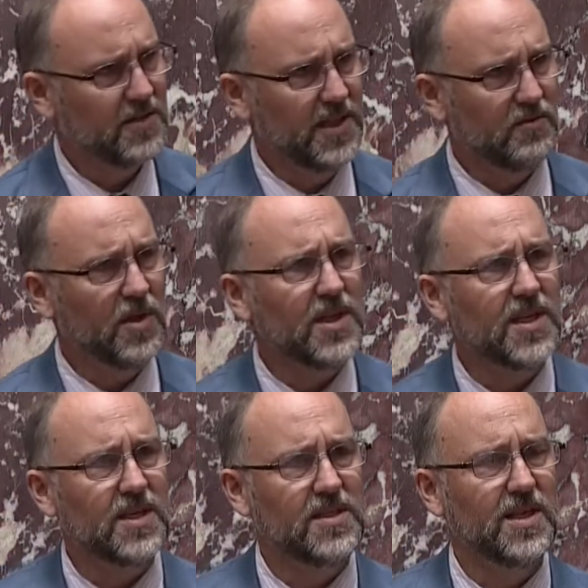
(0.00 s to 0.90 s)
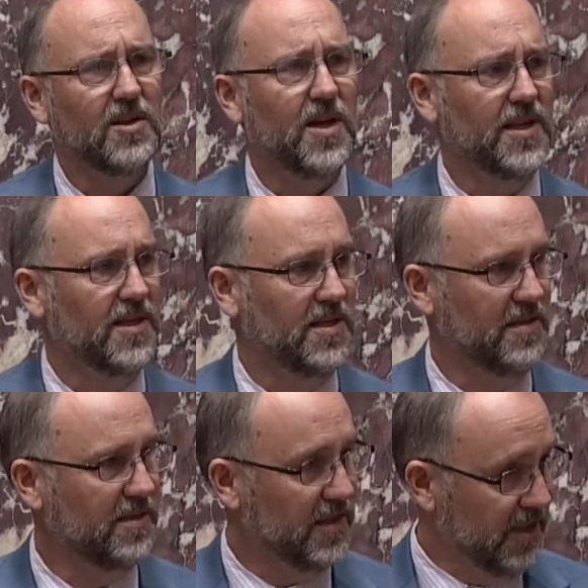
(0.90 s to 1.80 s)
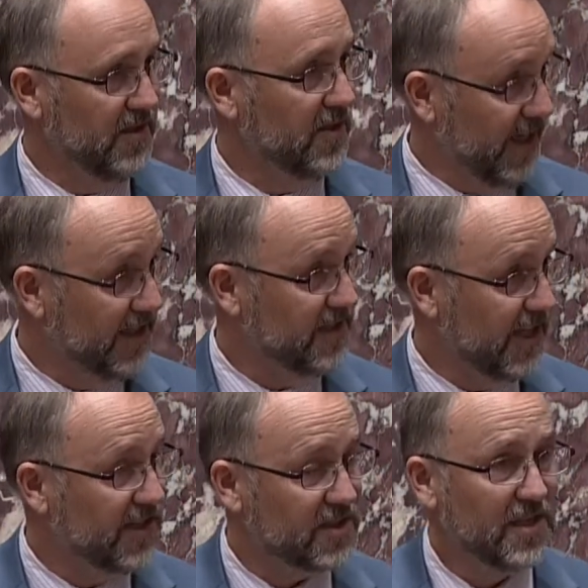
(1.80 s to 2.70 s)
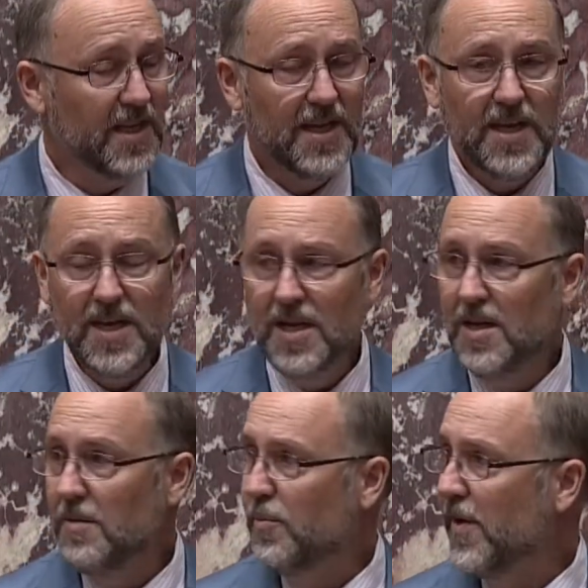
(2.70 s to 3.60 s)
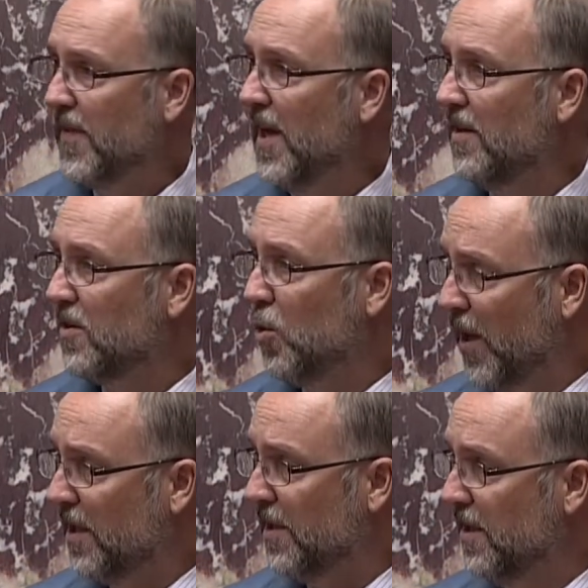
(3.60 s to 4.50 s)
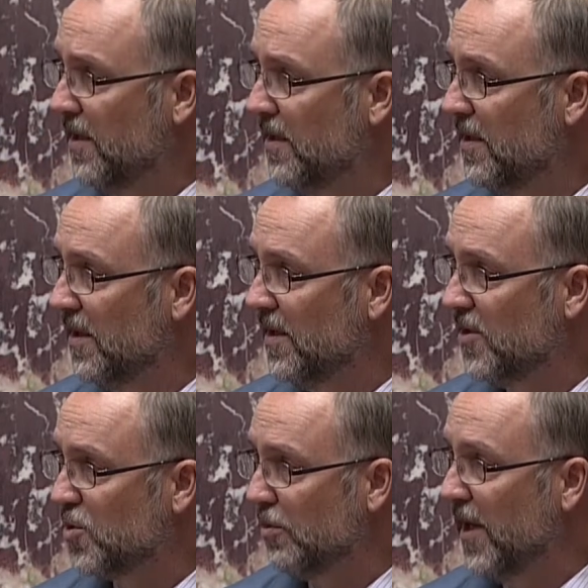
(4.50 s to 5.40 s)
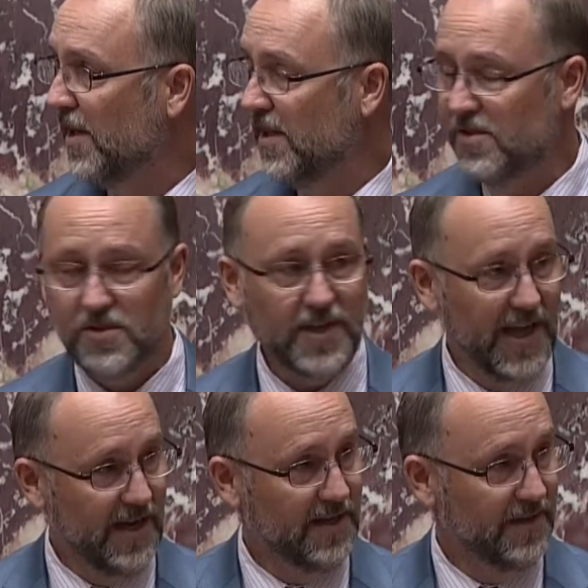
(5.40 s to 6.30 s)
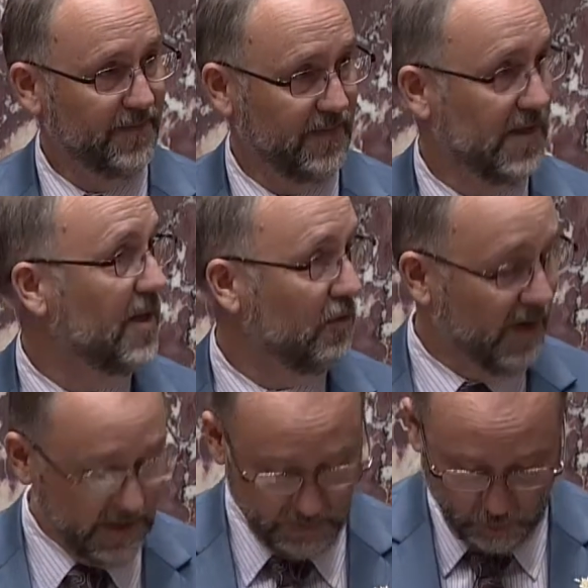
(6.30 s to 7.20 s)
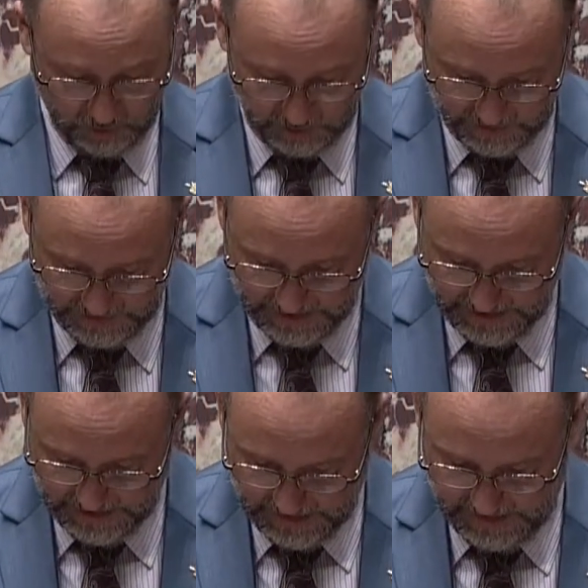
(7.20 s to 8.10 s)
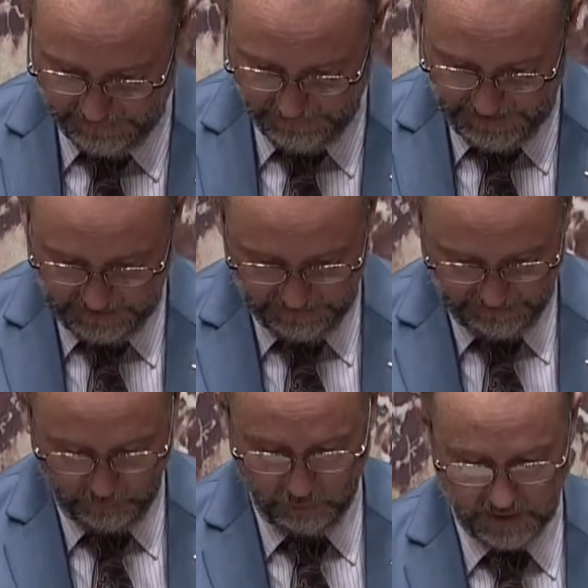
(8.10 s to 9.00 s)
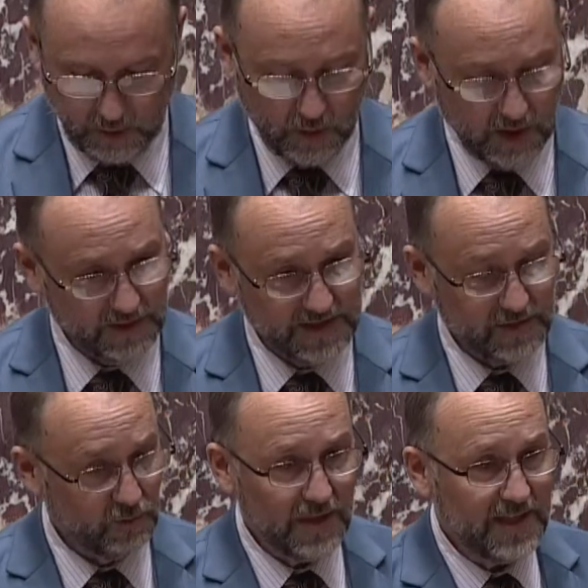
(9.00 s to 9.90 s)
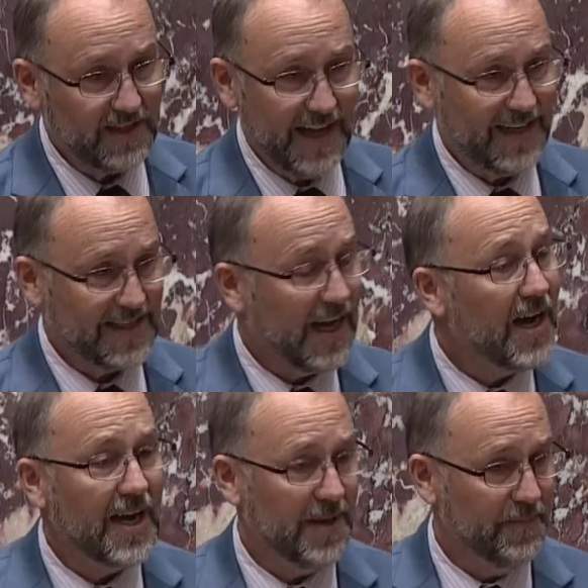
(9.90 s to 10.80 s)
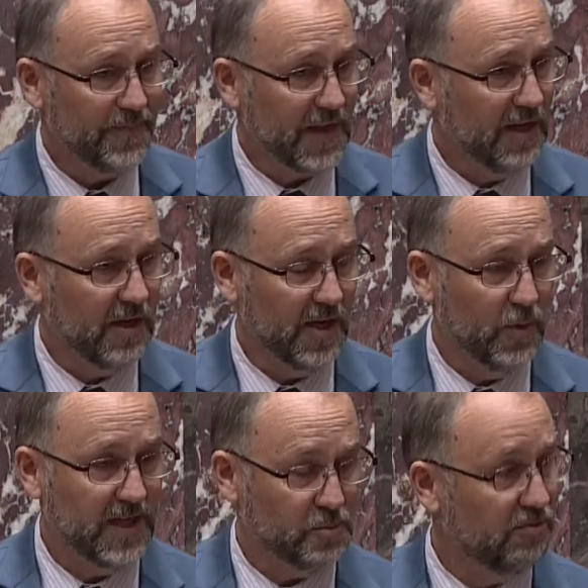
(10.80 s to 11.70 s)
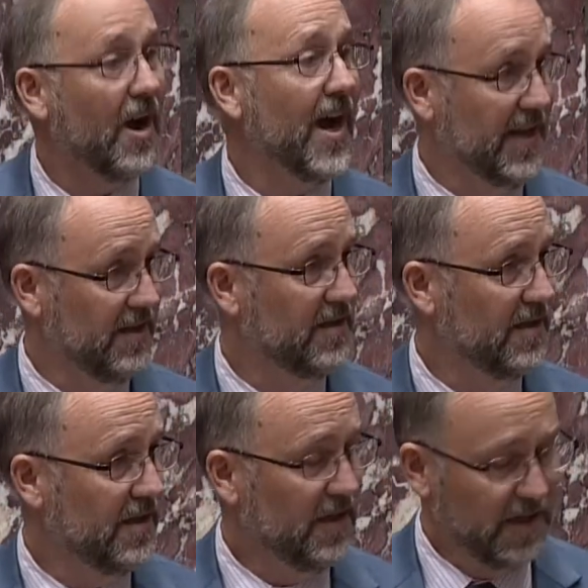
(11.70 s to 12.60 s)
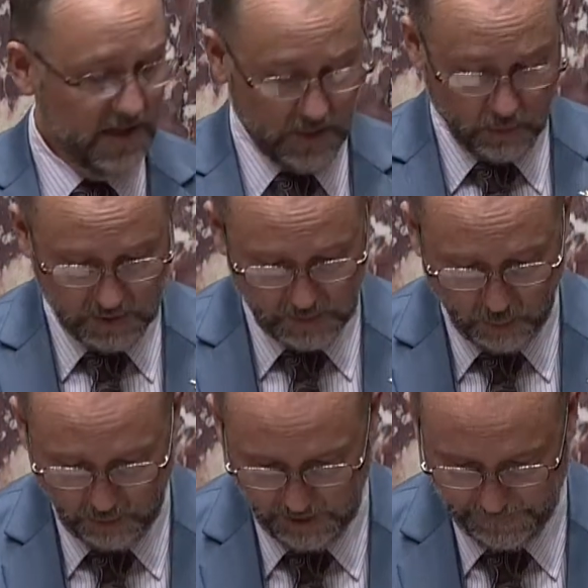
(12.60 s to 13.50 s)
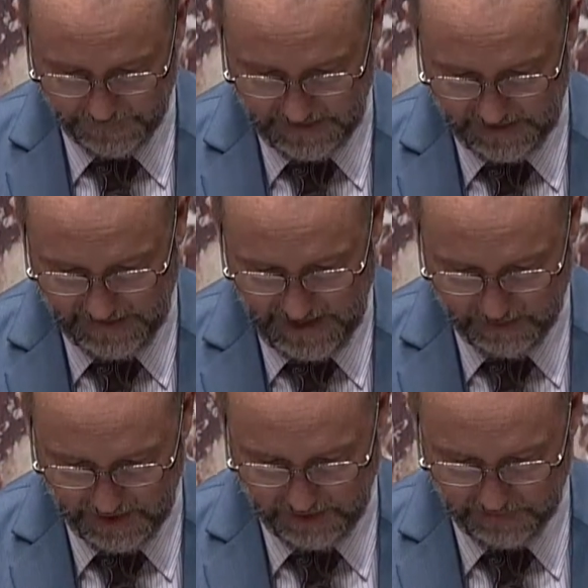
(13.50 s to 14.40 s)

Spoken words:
It really did a lot in the United States, but that quickly spread into Canada and around the world, fighting for equality. So really at that time, in a lot of ways, Pride was born in that month of